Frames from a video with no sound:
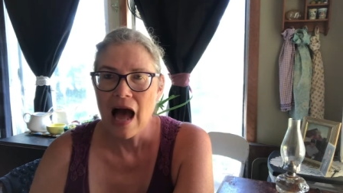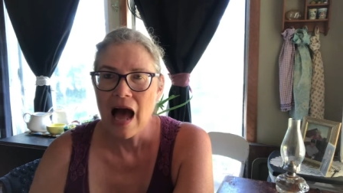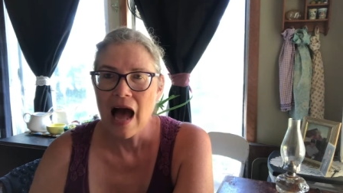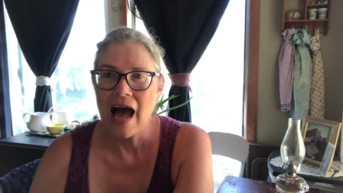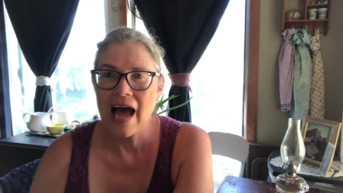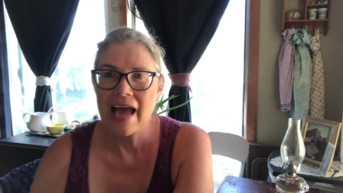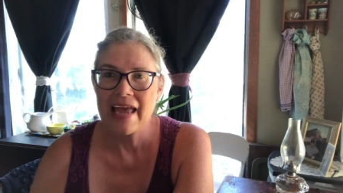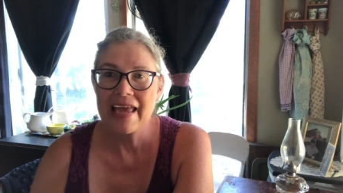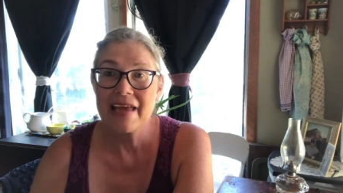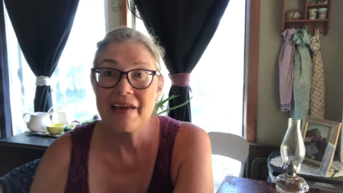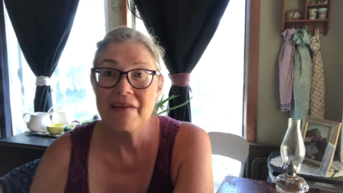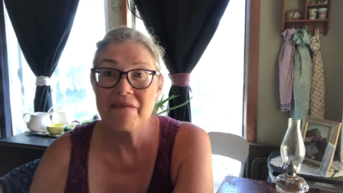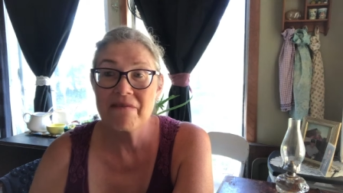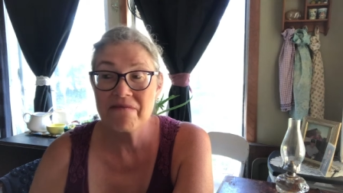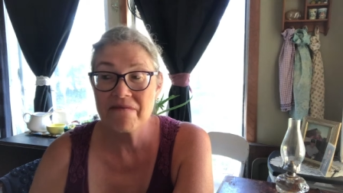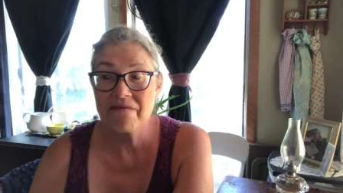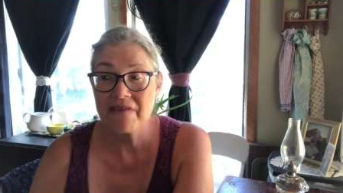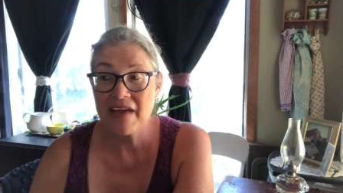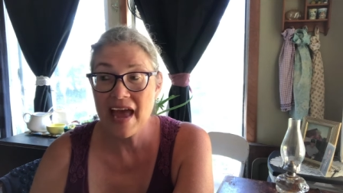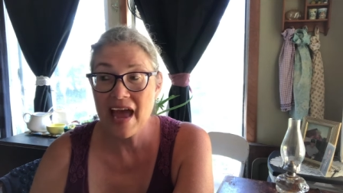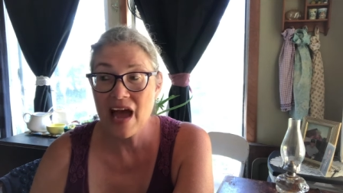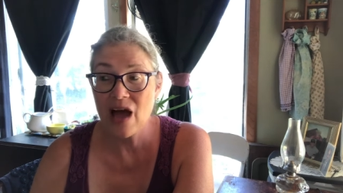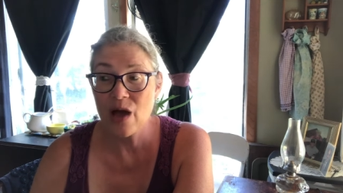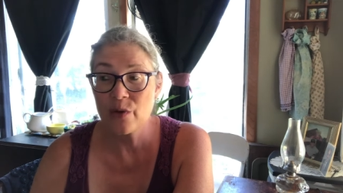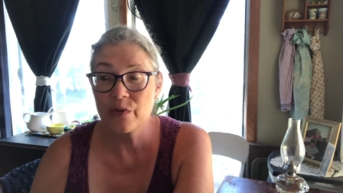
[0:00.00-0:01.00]
I have
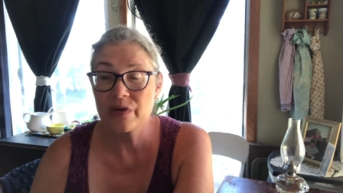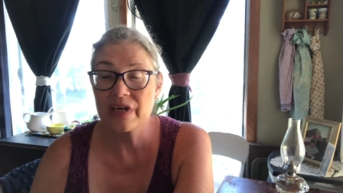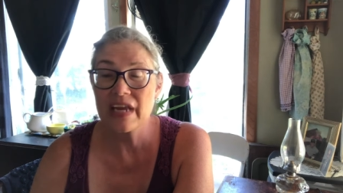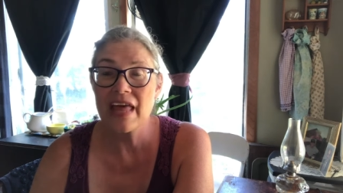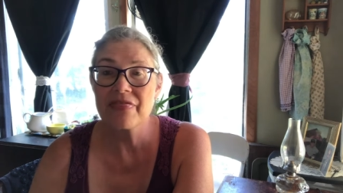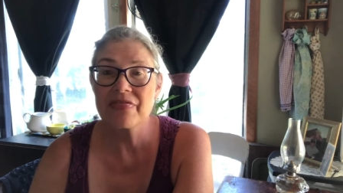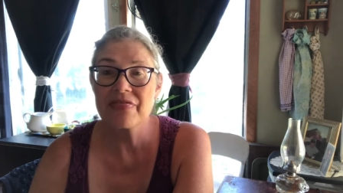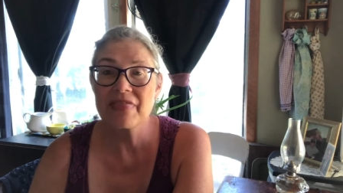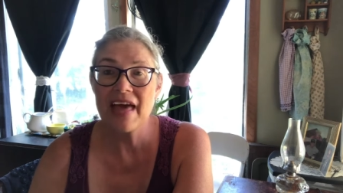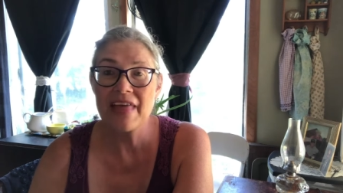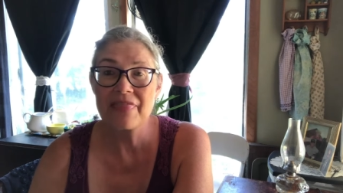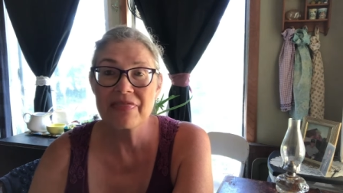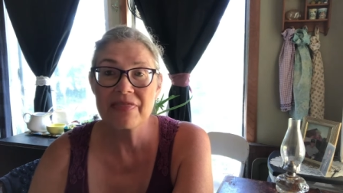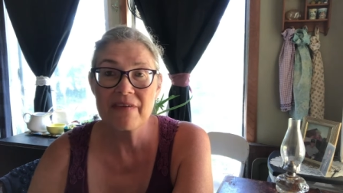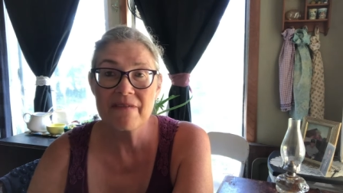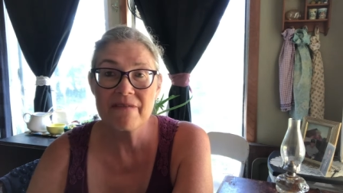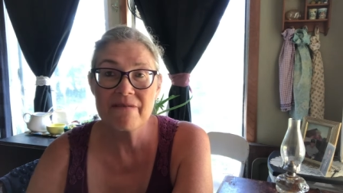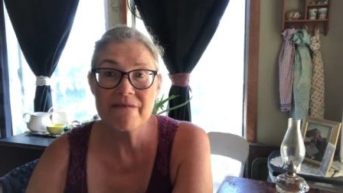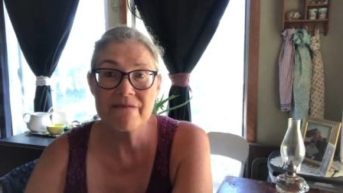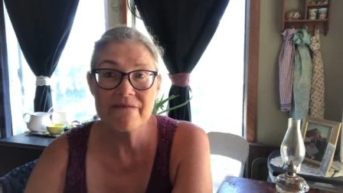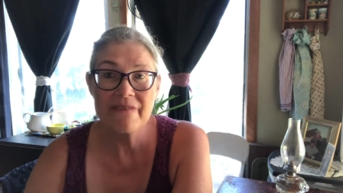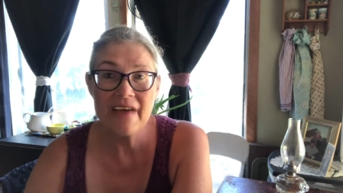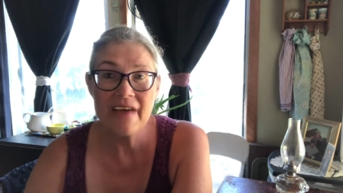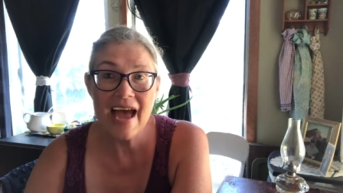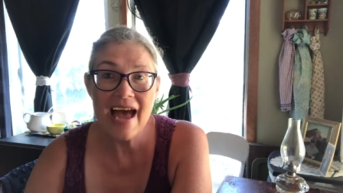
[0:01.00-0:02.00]
found that the
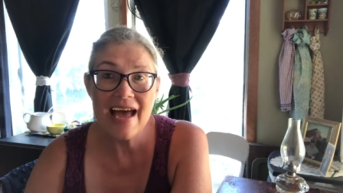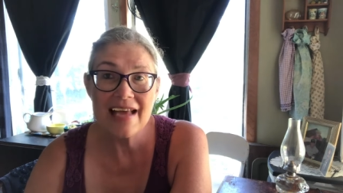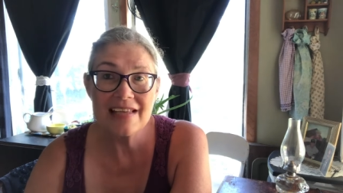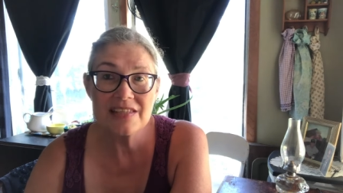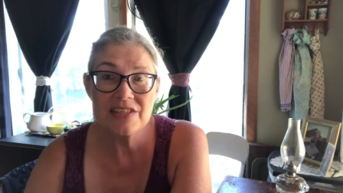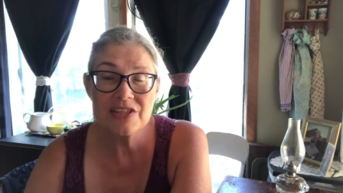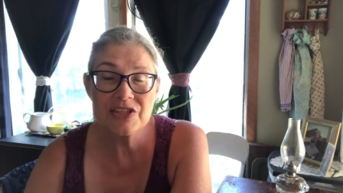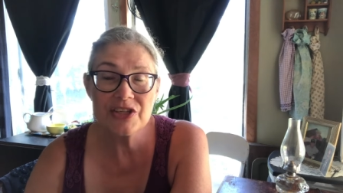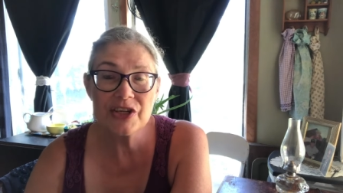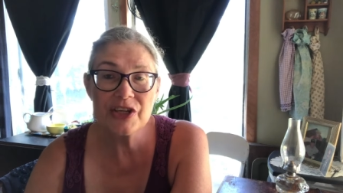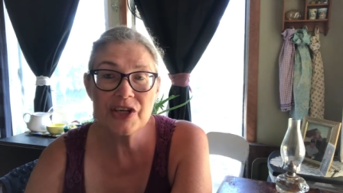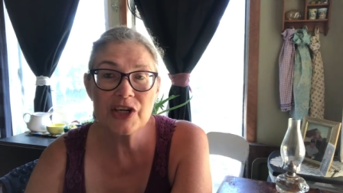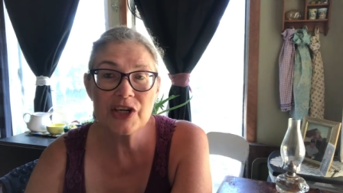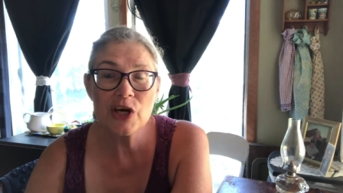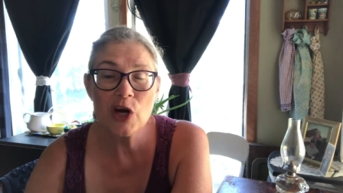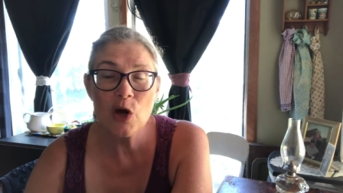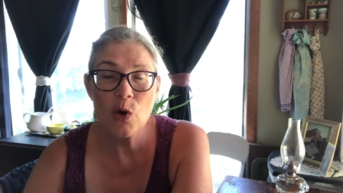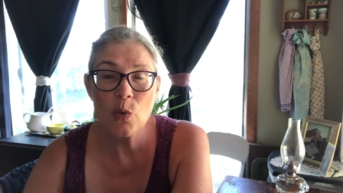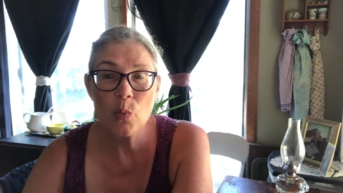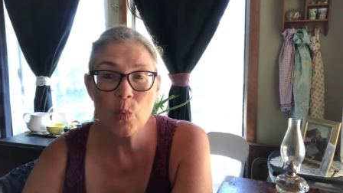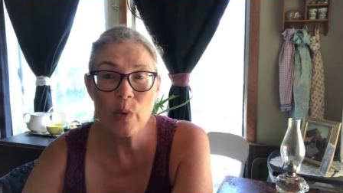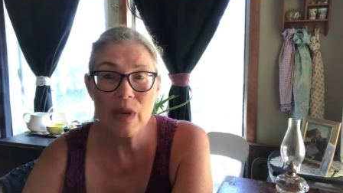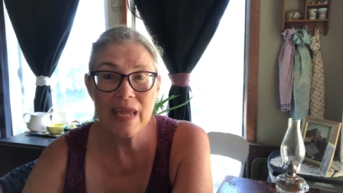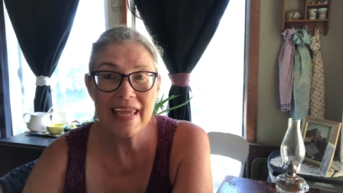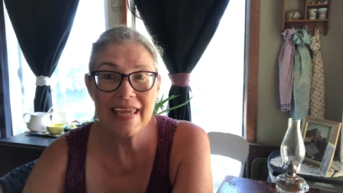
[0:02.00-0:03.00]
faster
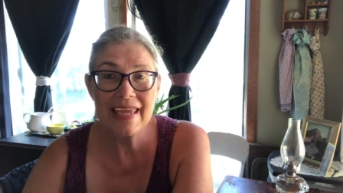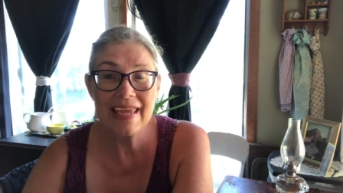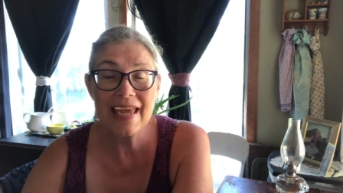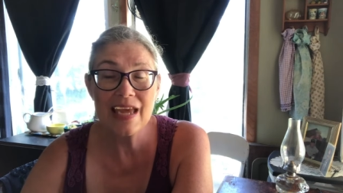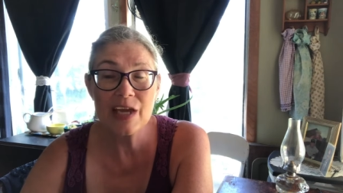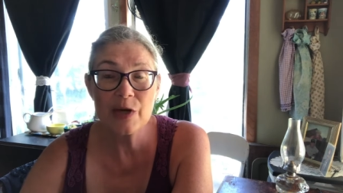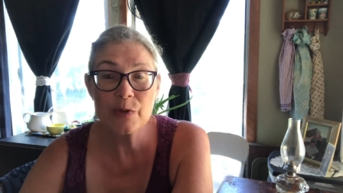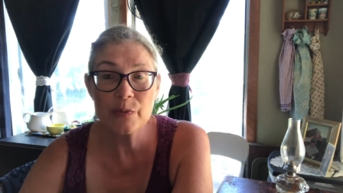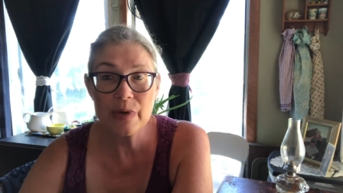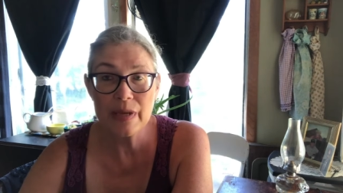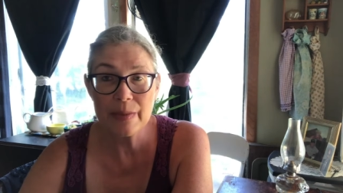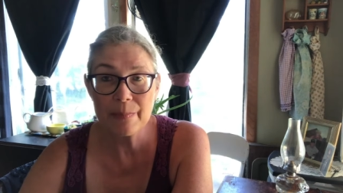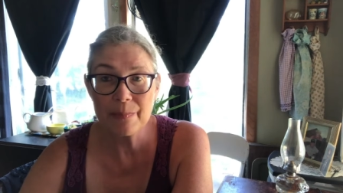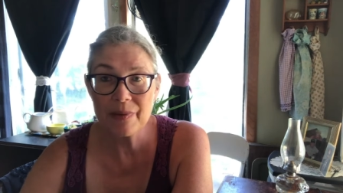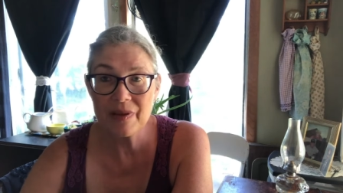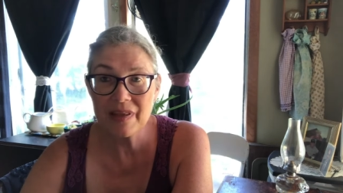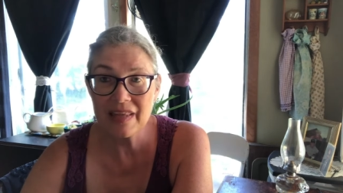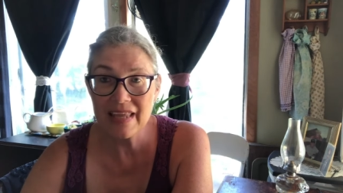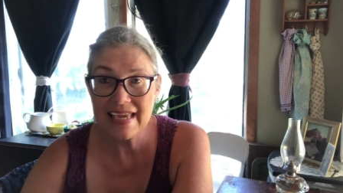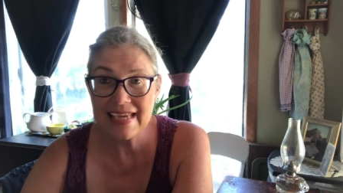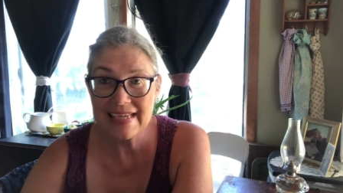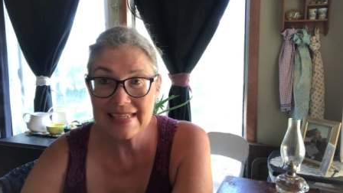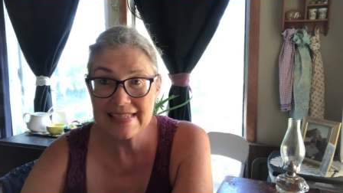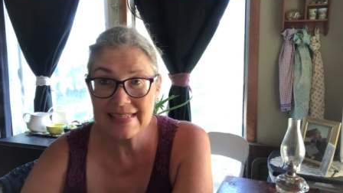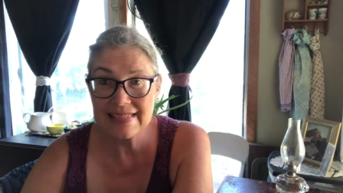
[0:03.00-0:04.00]
we can
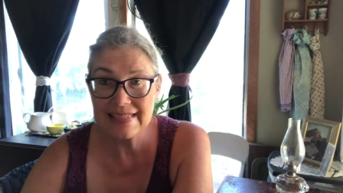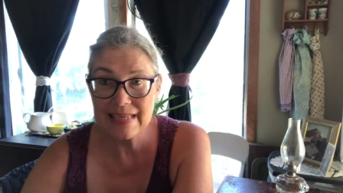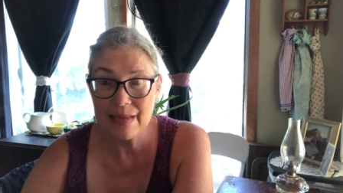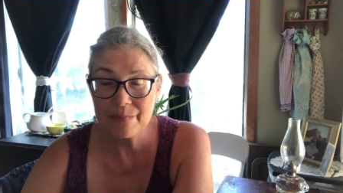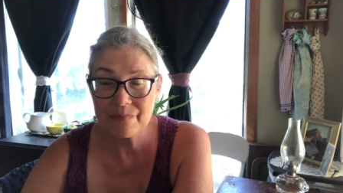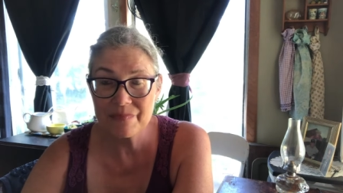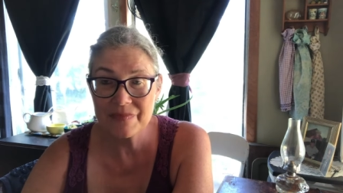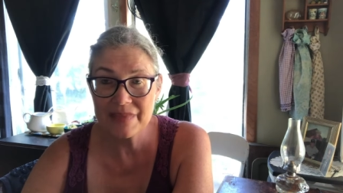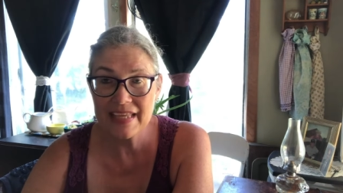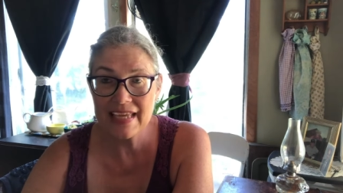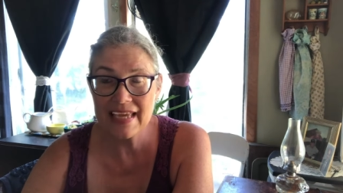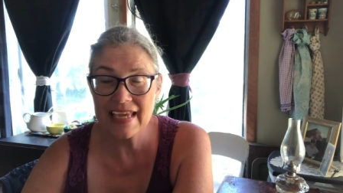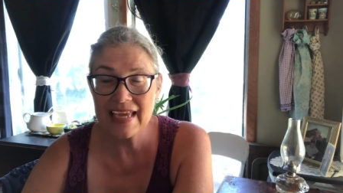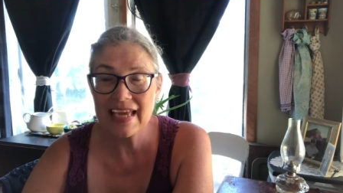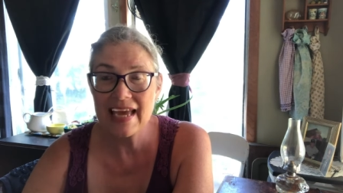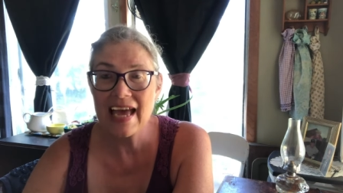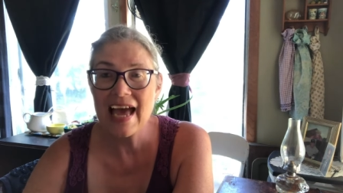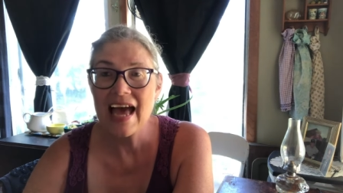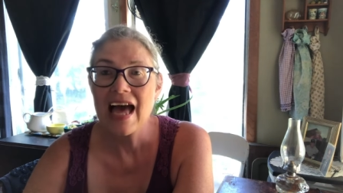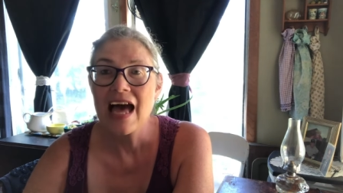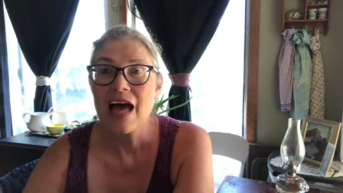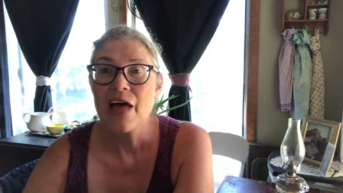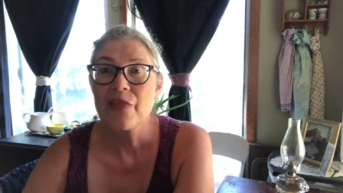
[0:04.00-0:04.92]
replace something,